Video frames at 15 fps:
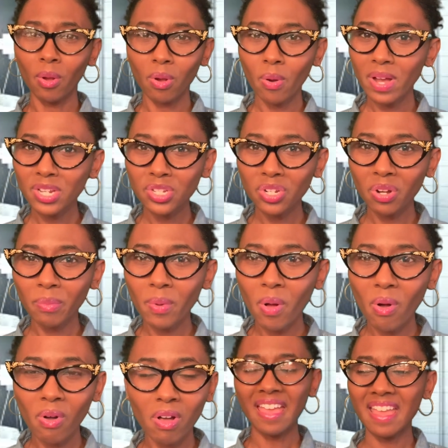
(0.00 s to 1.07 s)

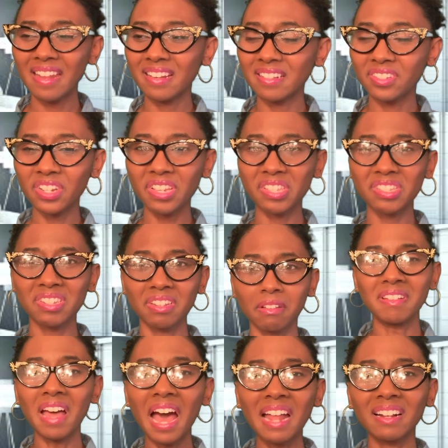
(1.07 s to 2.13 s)
questionable and just
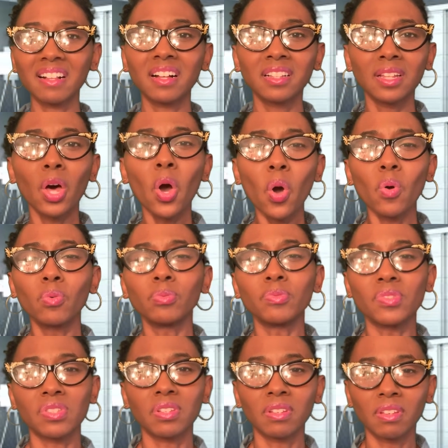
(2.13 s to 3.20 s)
not
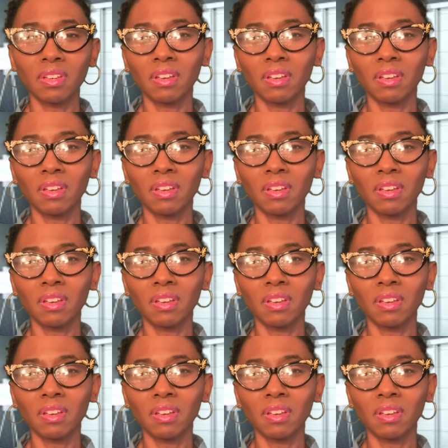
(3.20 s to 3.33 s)
clothes.